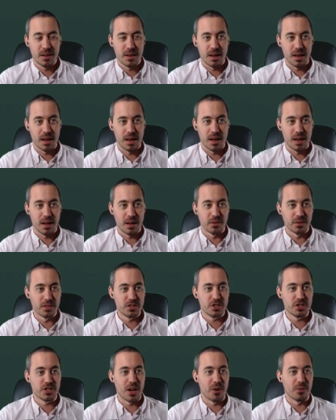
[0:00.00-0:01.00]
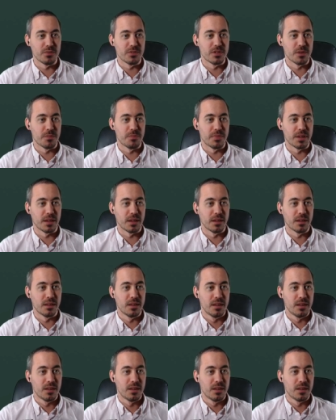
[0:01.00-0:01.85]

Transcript: Uh, let's shout something.